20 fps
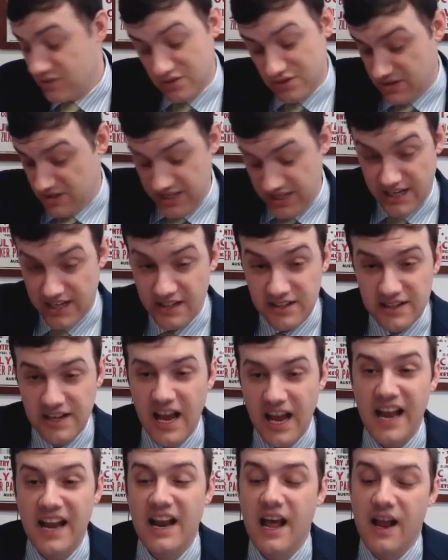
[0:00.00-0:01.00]

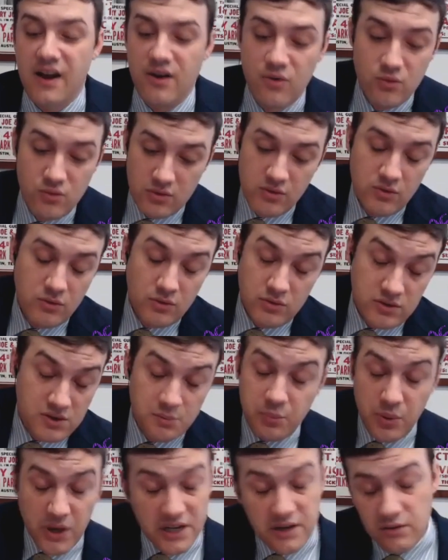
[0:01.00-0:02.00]
did,
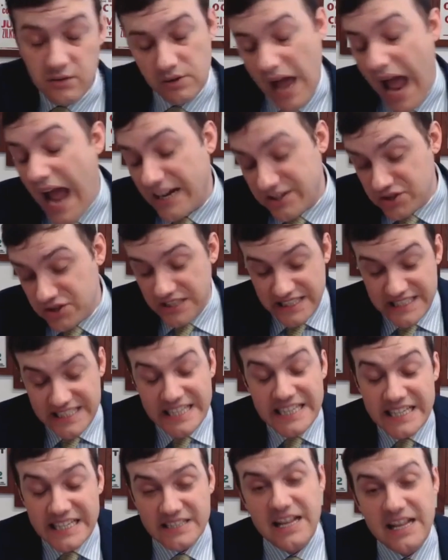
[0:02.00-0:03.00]
but actually
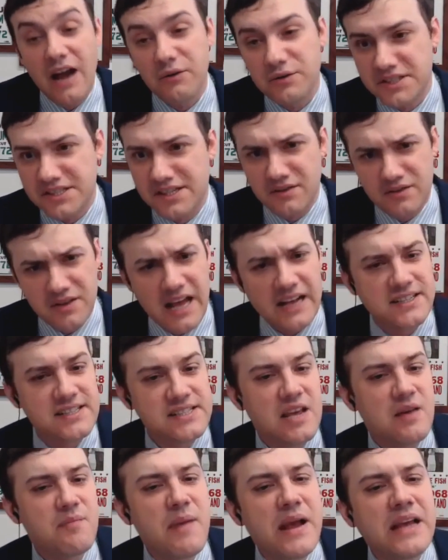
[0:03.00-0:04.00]
didn't. That's
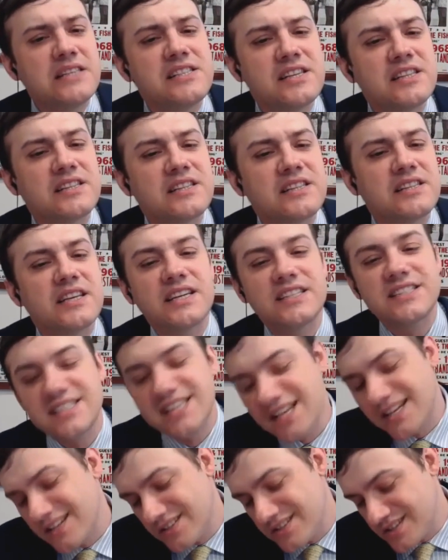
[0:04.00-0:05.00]
the amazing thing, is
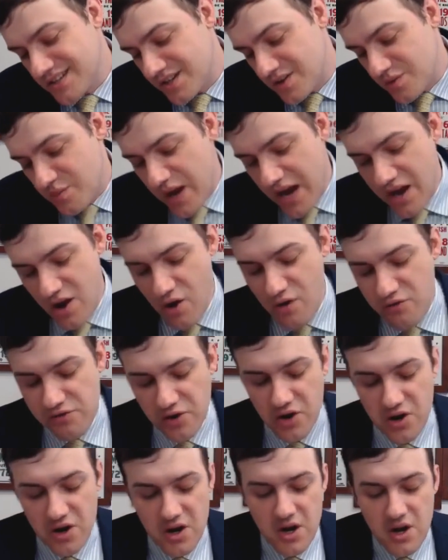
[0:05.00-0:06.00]
that there's a debate
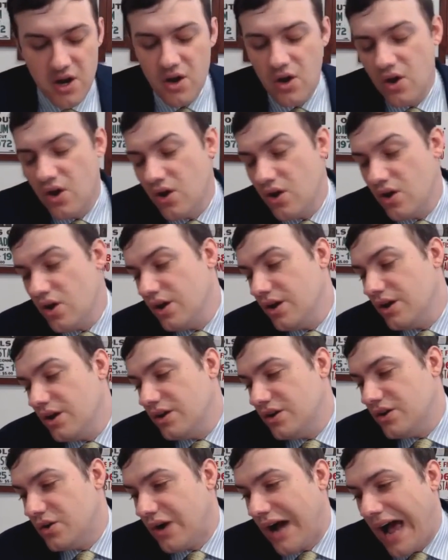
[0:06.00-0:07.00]
over
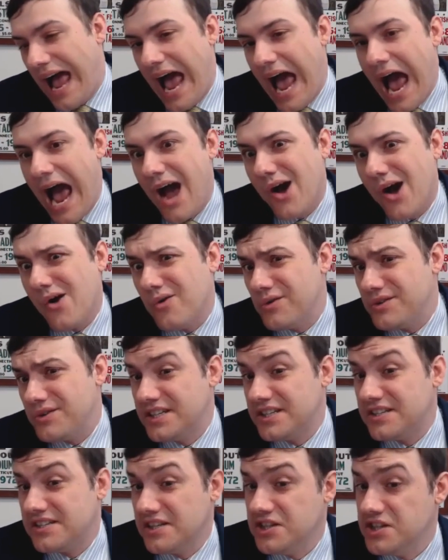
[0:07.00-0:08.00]
how
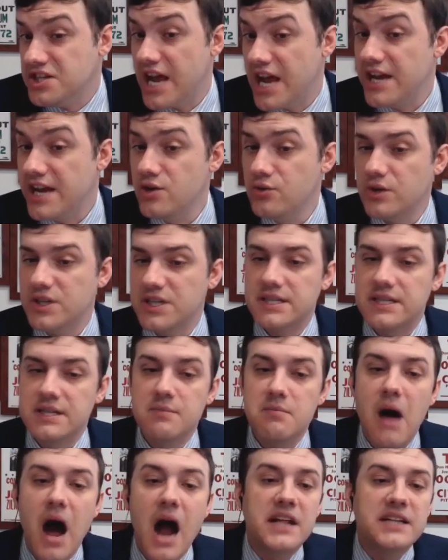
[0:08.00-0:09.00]
disingenuous the
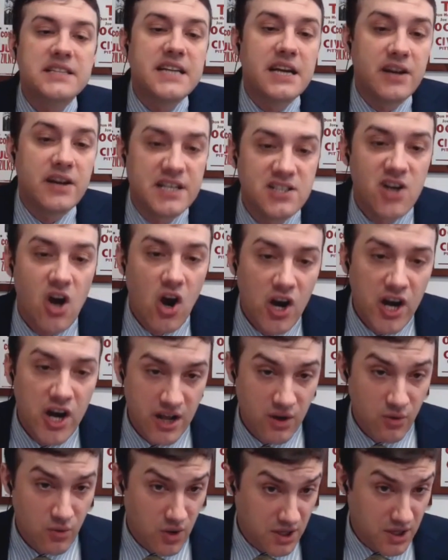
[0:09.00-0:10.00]
monetary
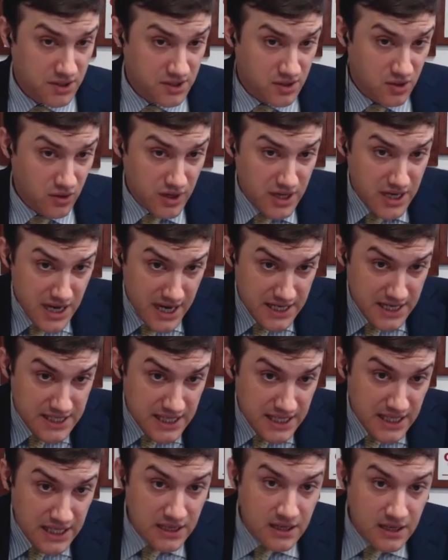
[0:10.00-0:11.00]
targeting was. So in
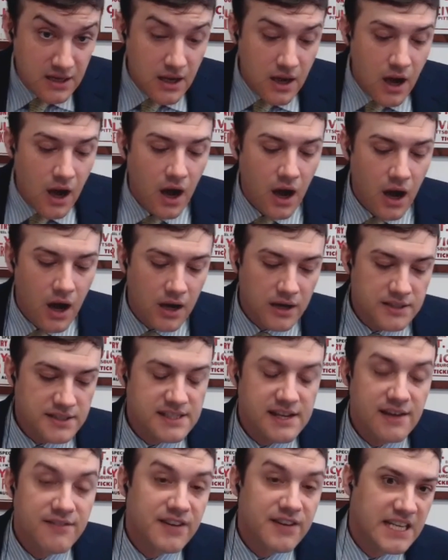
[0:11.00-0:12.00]

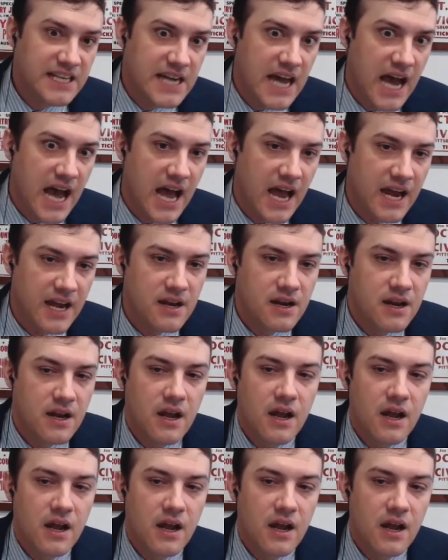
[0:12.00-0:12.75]
1979,